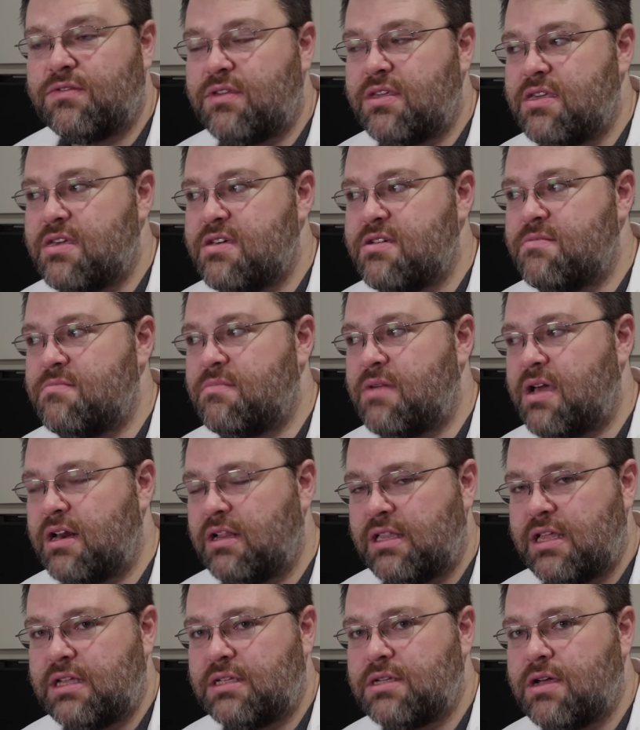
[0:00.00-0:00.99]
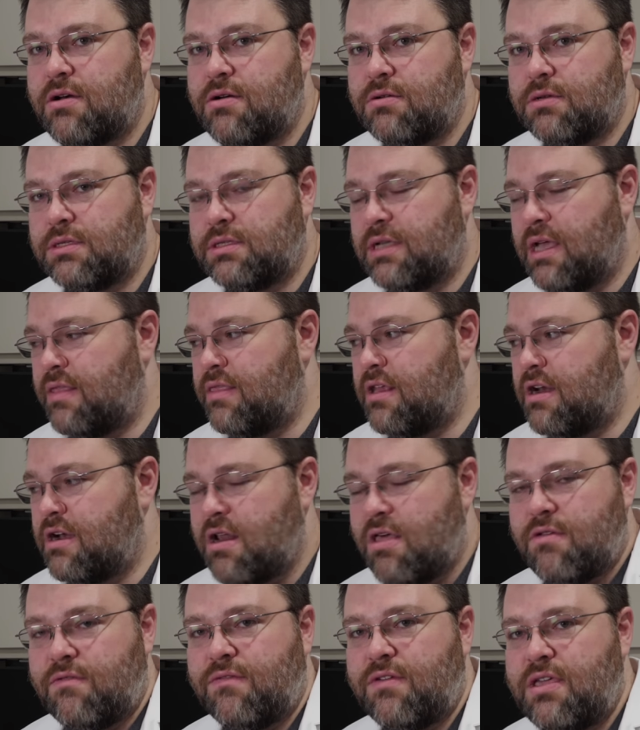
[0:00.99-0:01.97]
VM and a Linux host and then
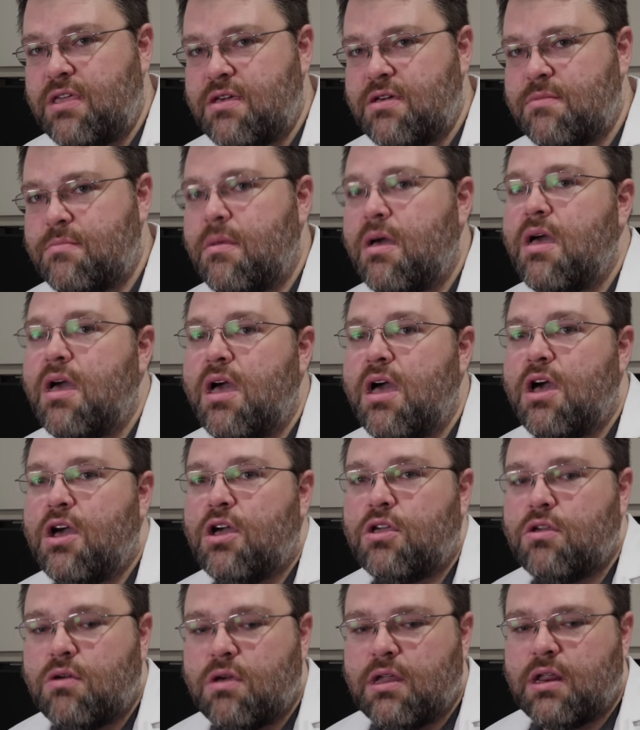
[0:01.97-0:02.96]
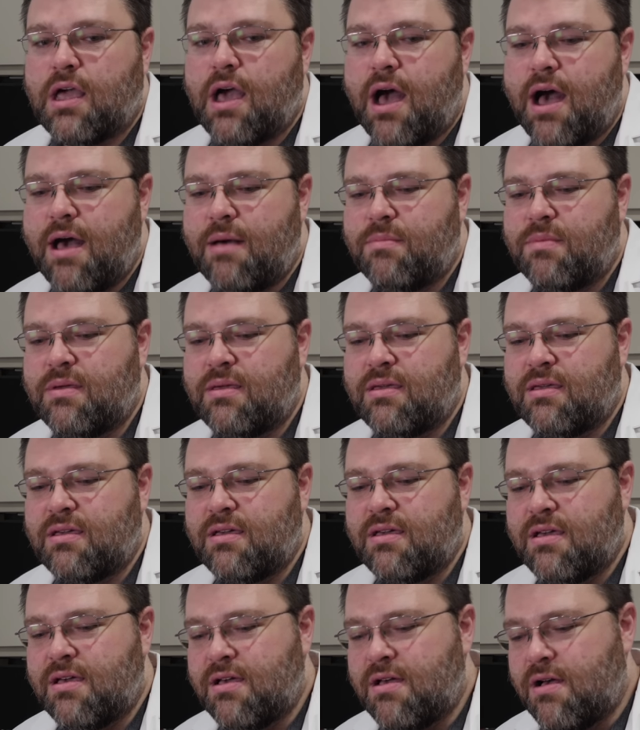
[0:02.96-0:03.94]
another VM, you can
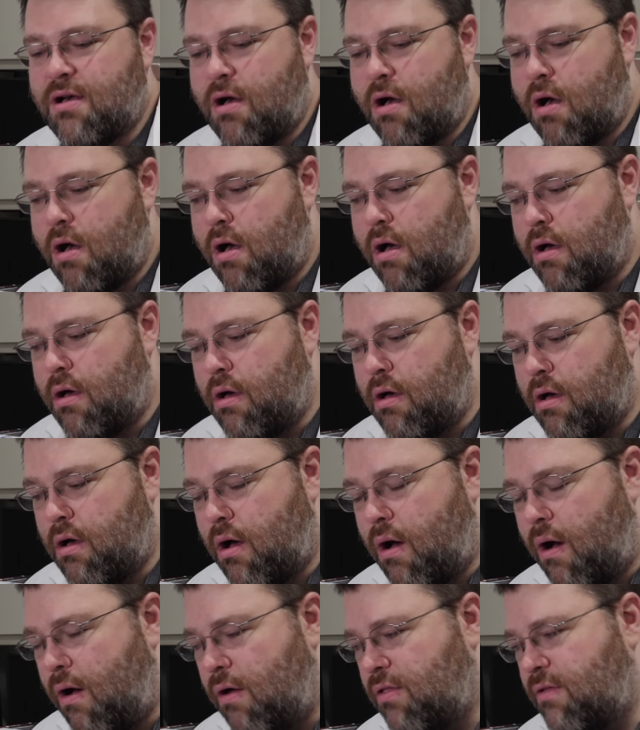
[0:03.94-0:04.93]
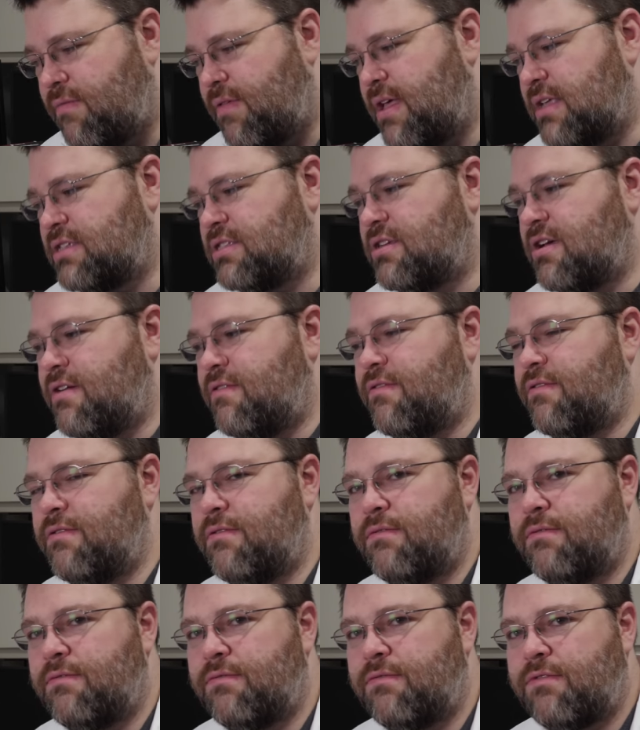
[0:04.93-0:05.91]
copy uh, all of that stuff
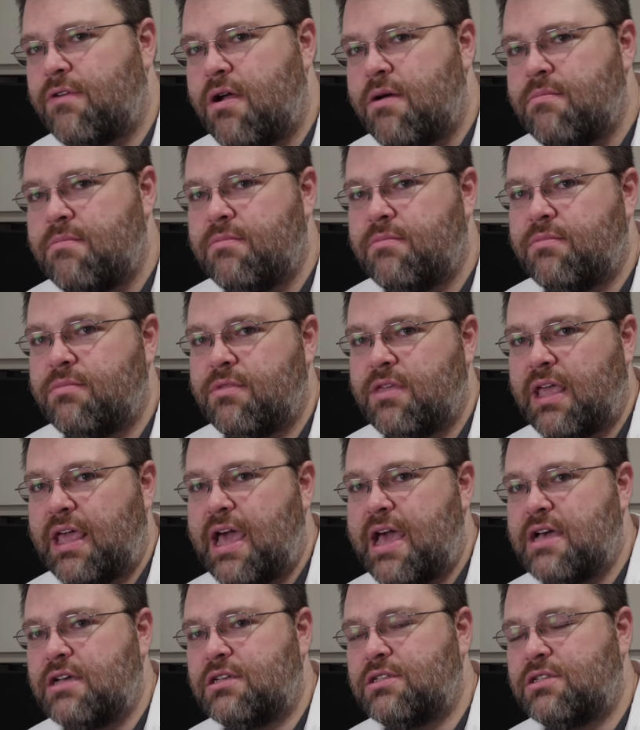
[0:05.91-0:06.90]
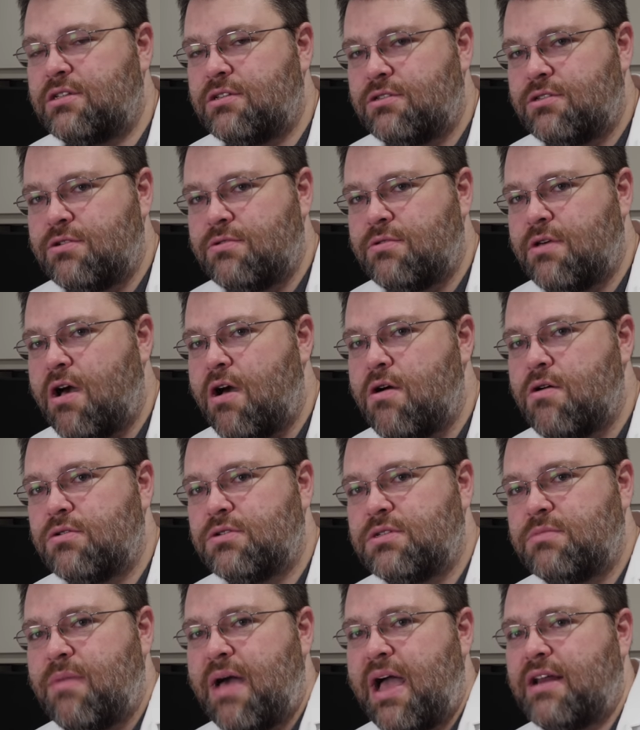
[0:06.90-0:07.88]
from the guest to the
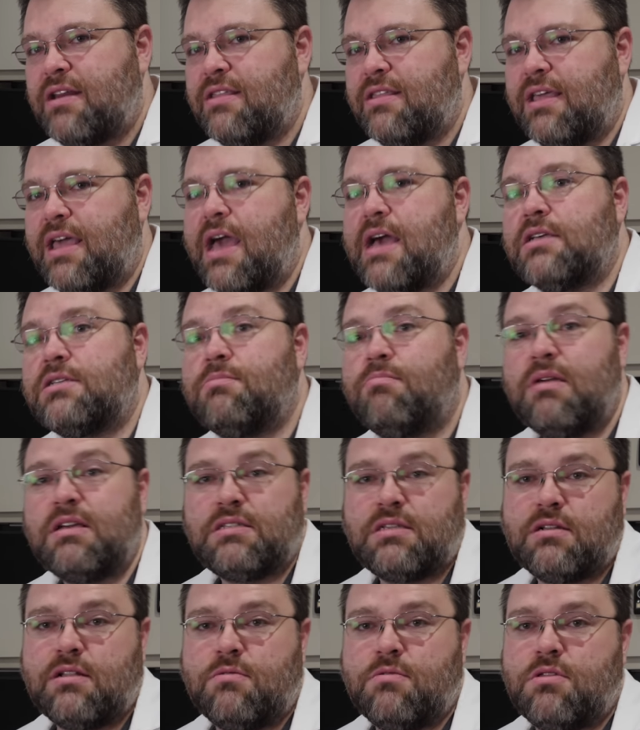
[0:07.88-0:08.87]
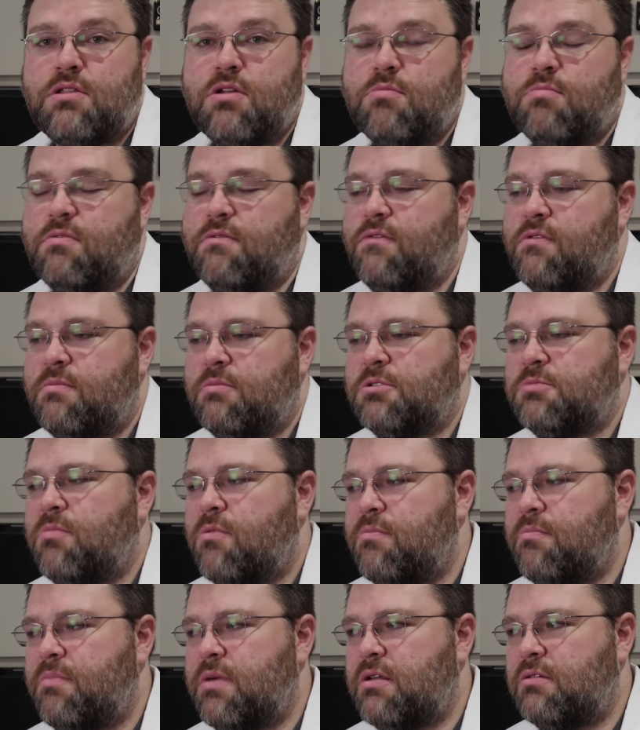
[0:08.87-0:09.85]
host back to the guest, basically with no performance
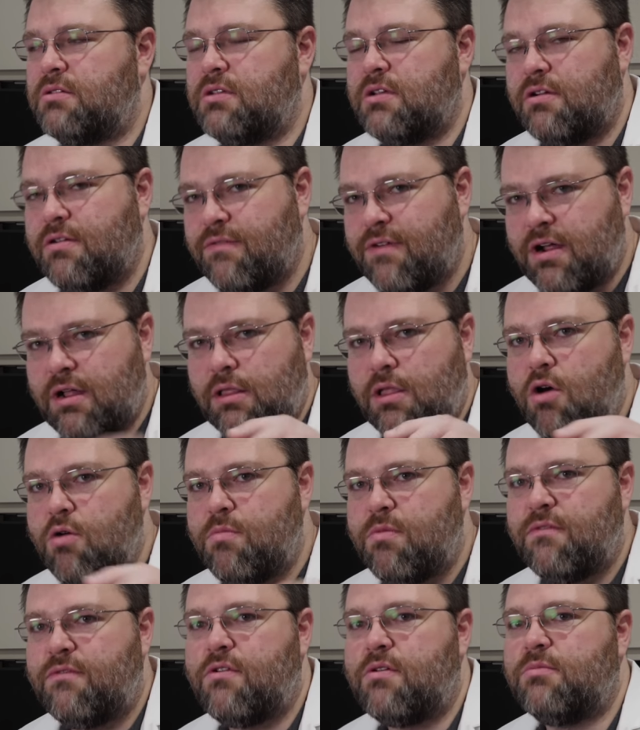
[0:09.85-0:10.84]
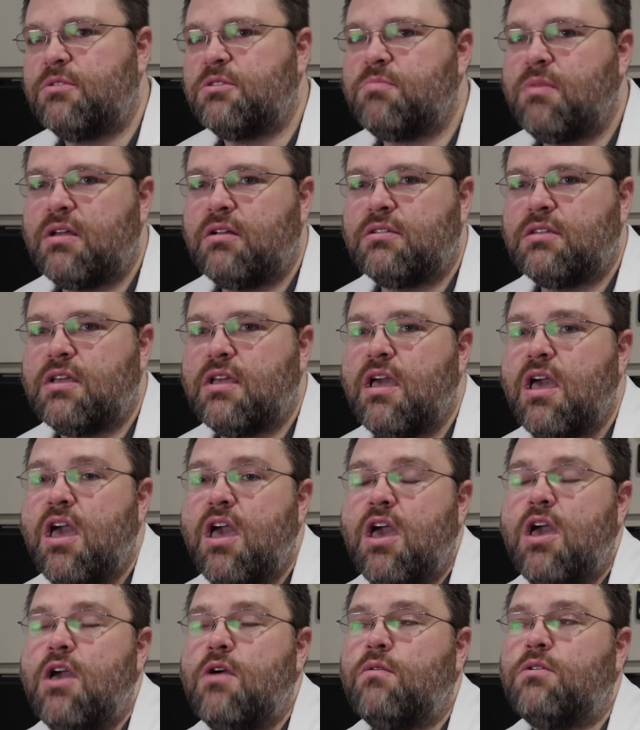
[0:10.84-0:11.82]
penalty or very low performance penalty,
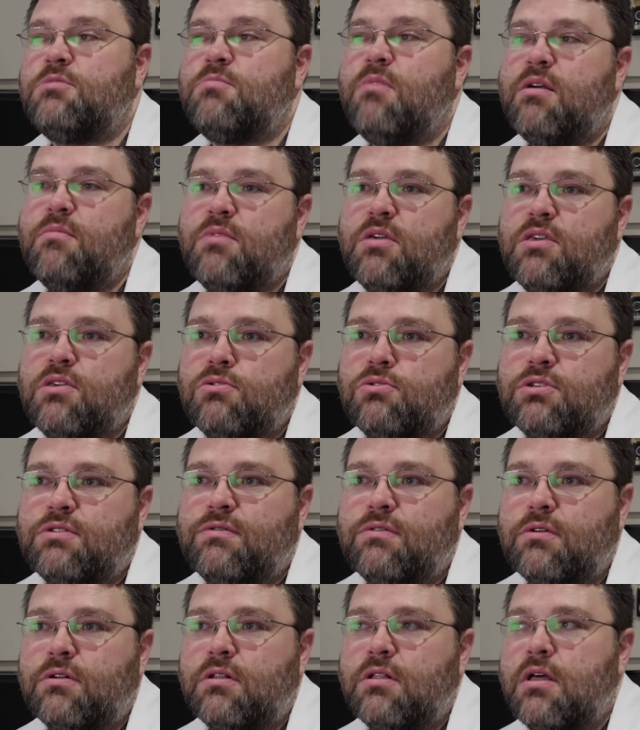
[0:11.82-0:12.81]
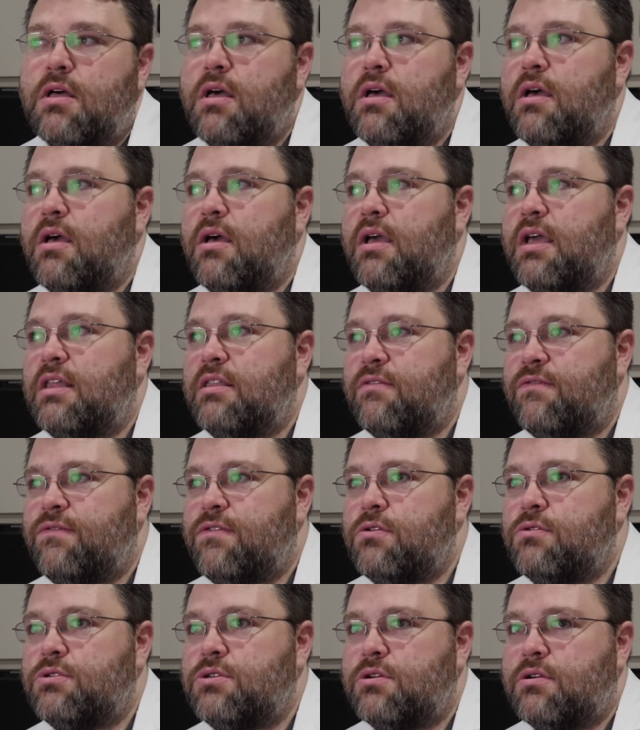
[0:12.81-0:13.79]
which might be useful in the
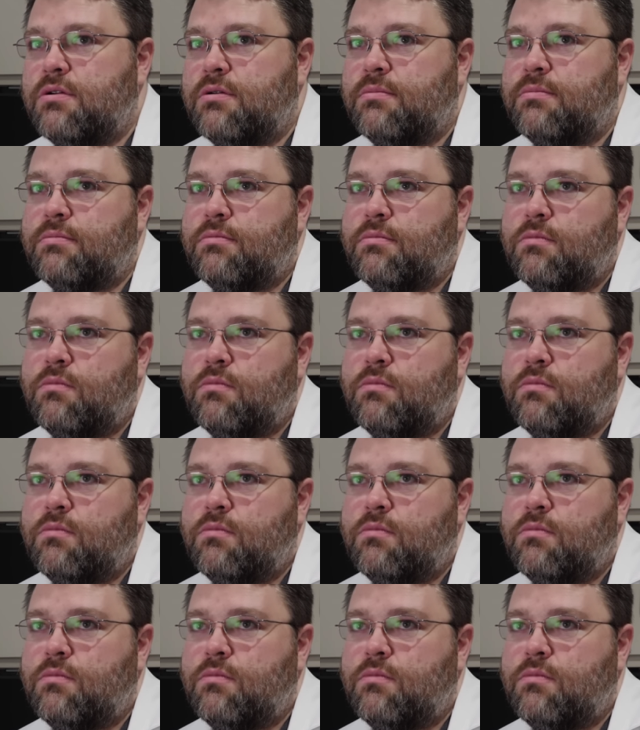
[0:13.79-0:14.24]
future.